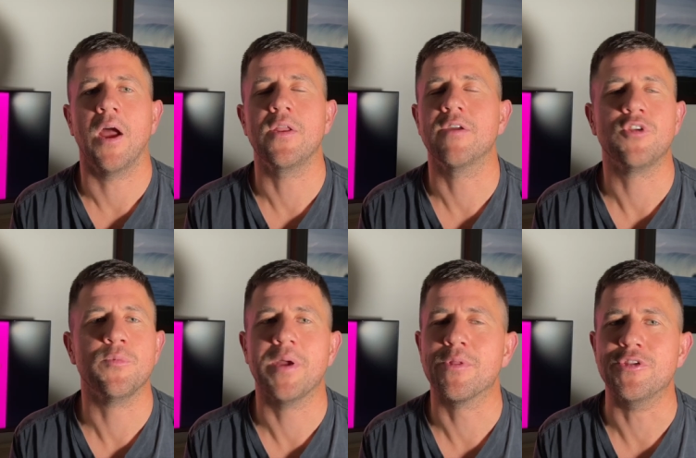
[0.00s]
Only a few
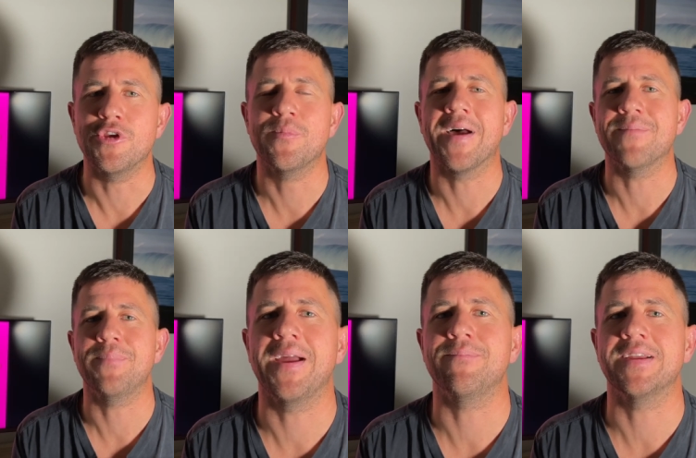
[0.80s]
people that knew about the
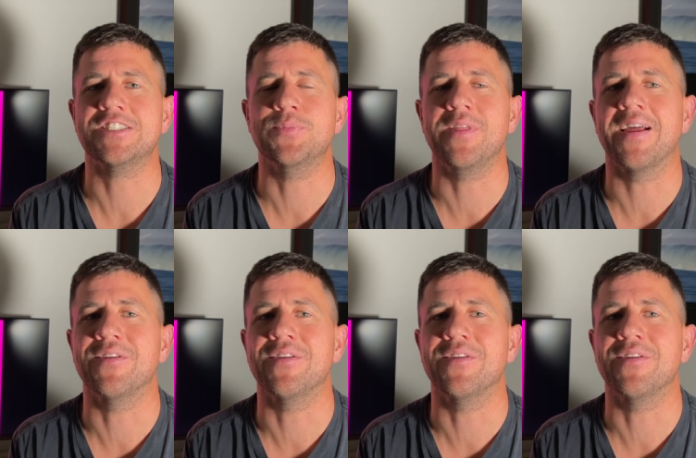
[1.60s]
bet messaged me that